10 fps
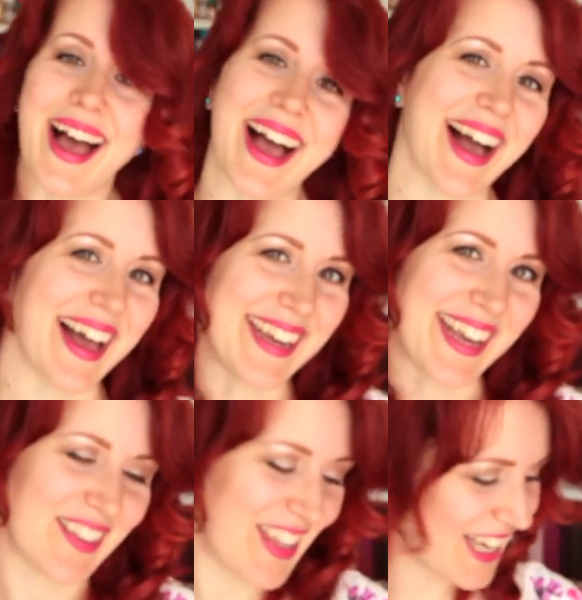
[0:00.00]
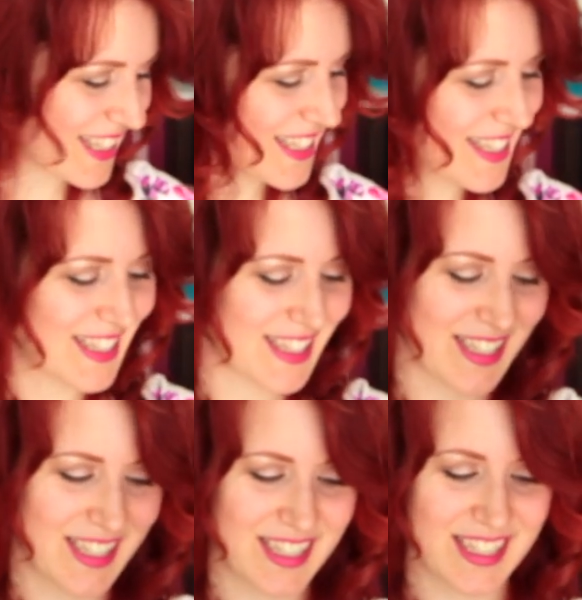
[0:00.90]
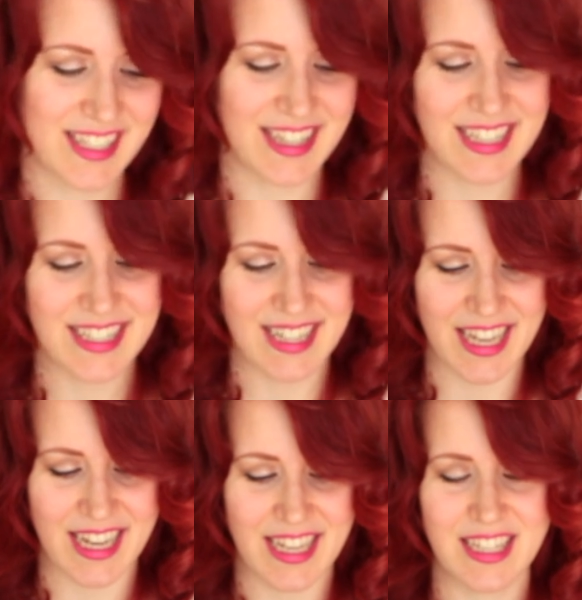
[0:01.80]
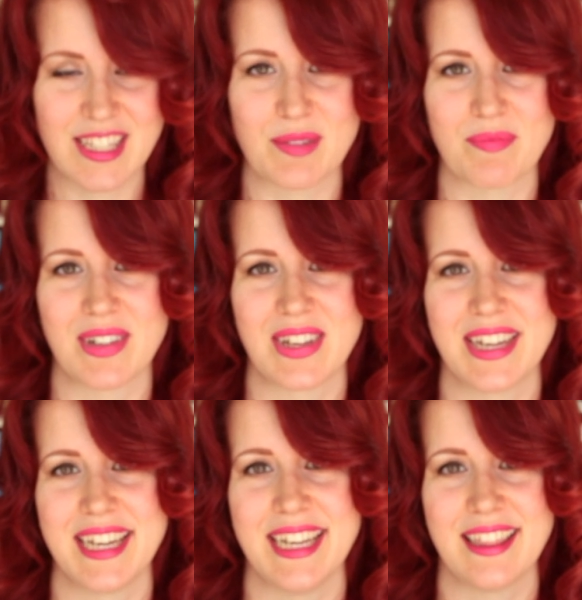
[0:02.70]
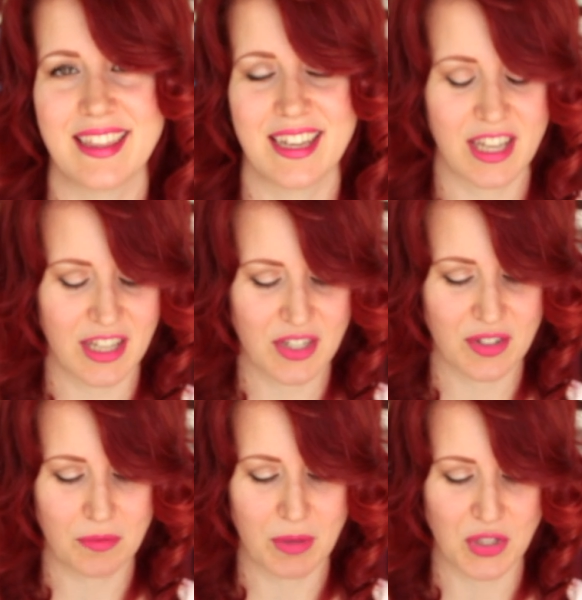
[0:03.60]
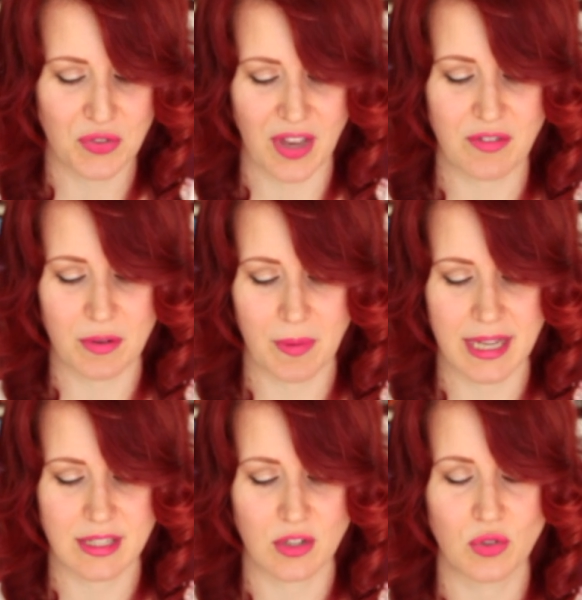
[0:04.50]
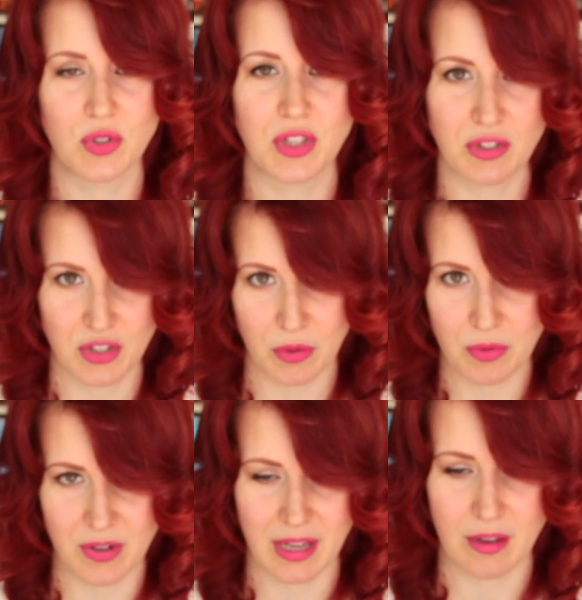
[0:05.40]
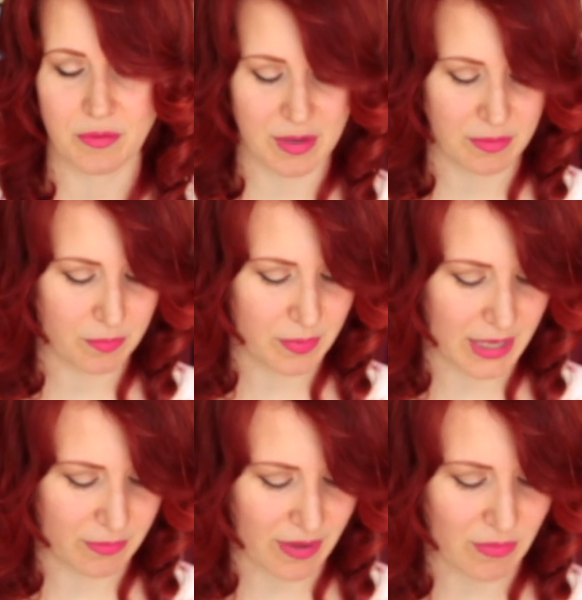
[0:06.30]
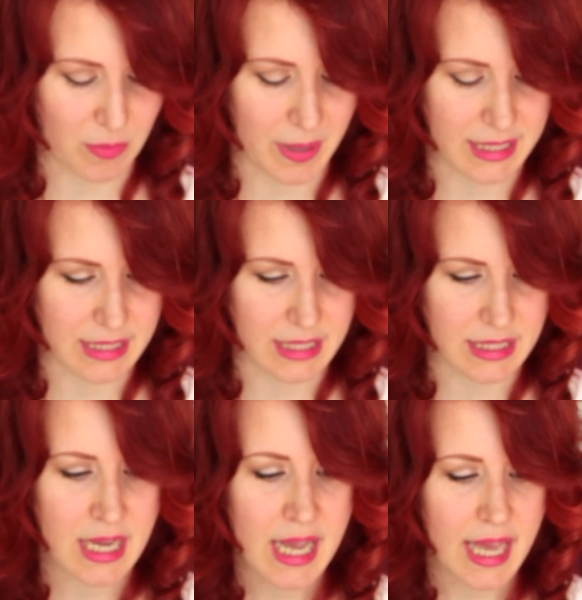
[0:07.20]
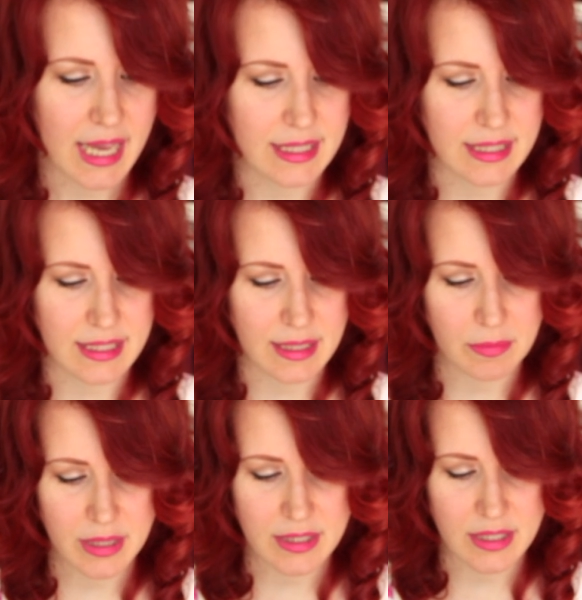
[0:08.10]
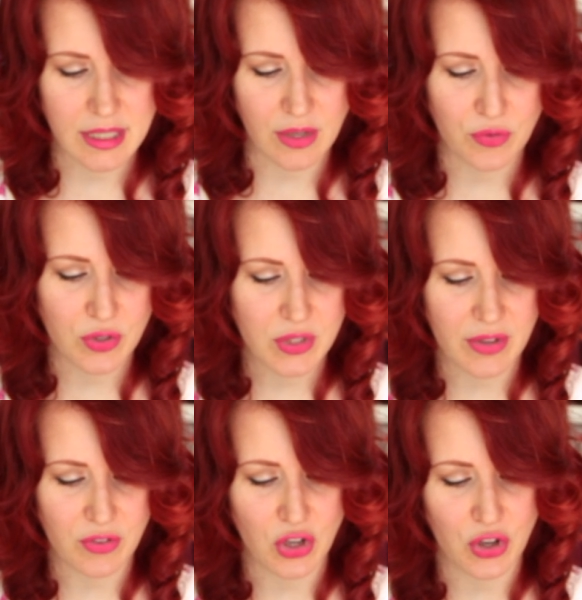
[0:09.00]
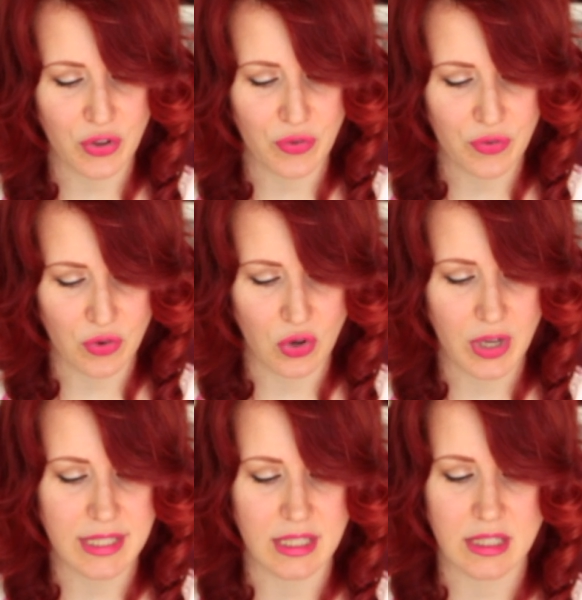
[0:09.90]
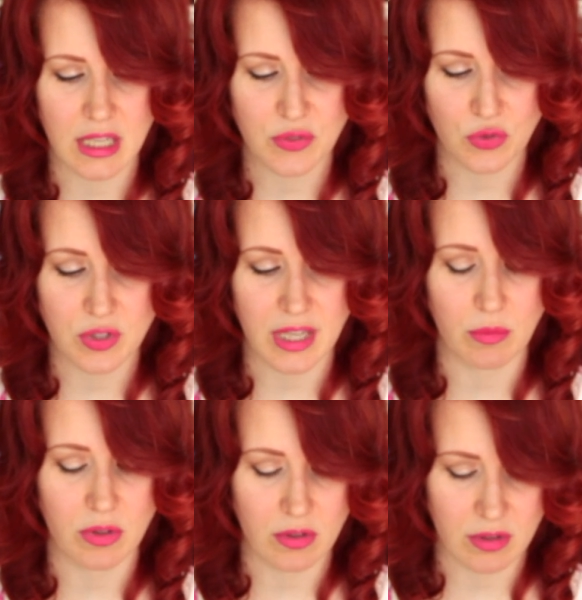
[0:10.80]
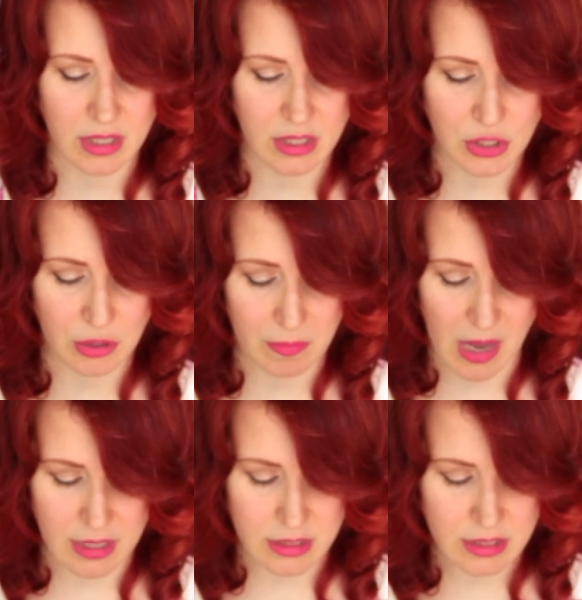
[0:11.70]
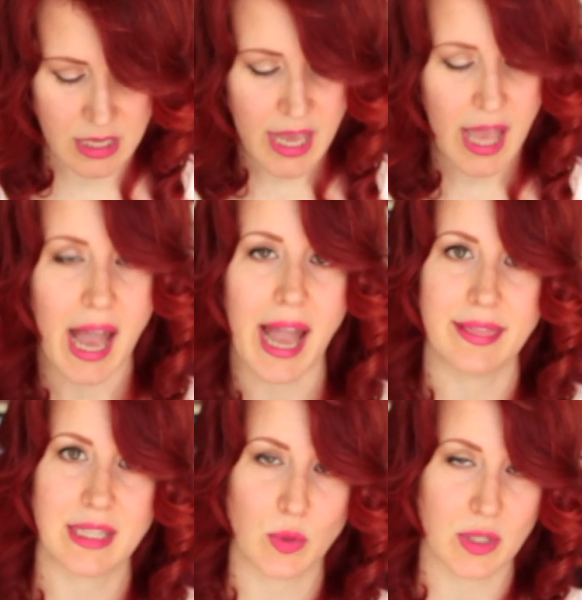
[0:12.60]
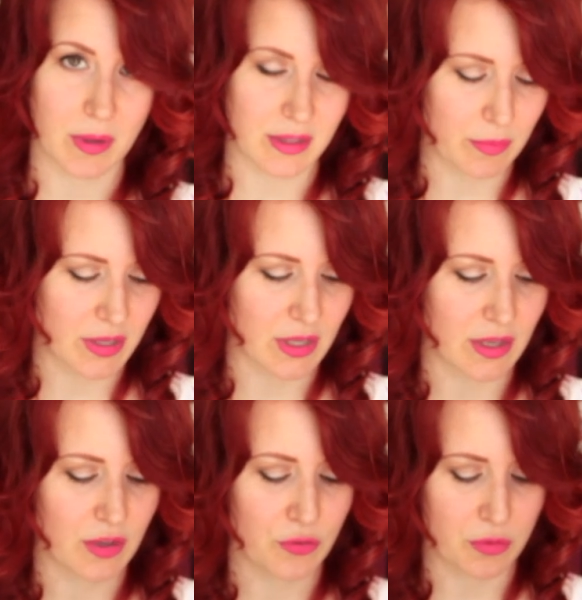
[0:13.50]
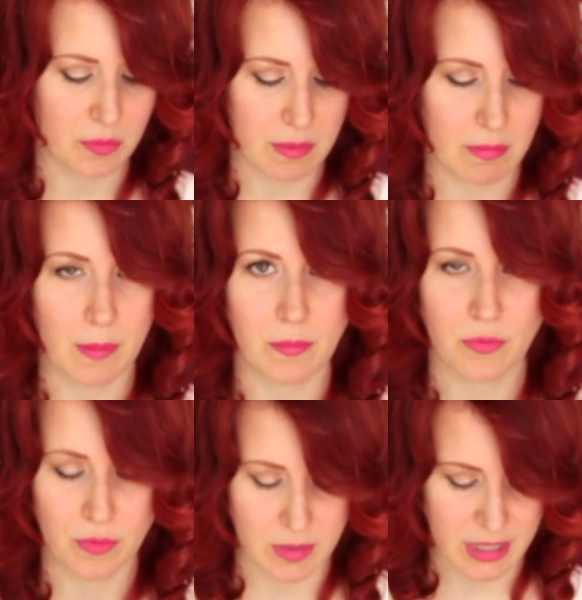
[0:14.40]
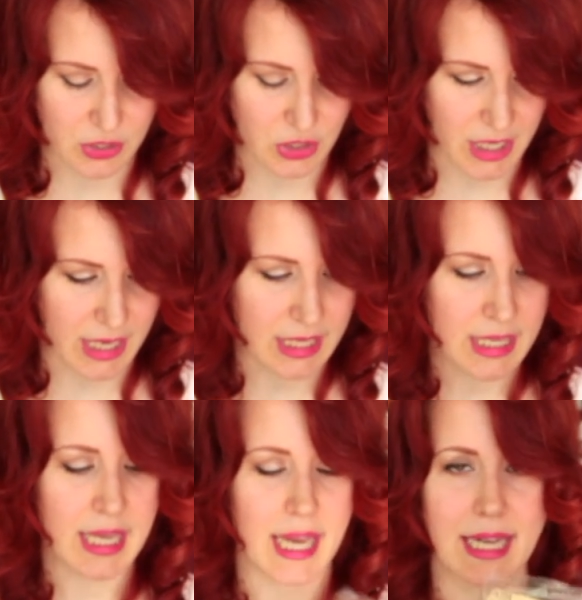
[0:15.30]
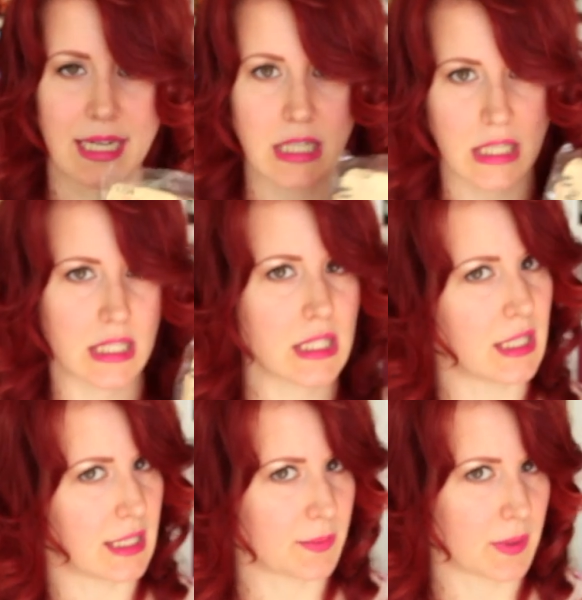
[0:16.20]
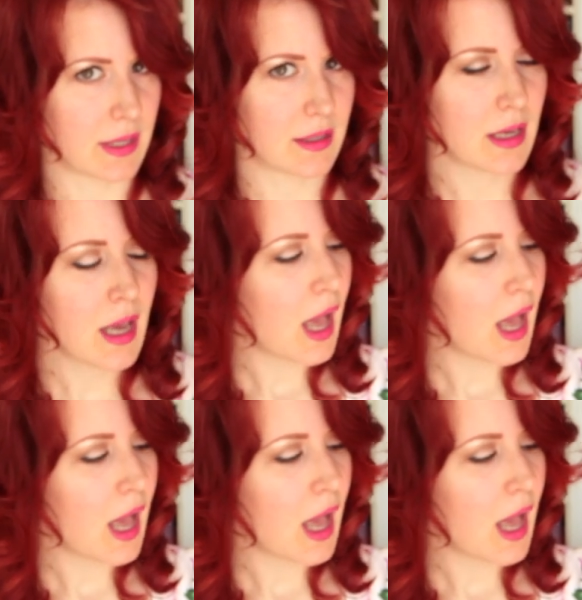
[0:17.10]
Ah, now this is my third most favourite pattern, or the top three of my favourite patterns. It's the Simplicity 4704. It's a size 14 with a 32 bust. And this was a birthday present from my mum from last year, and it is this one.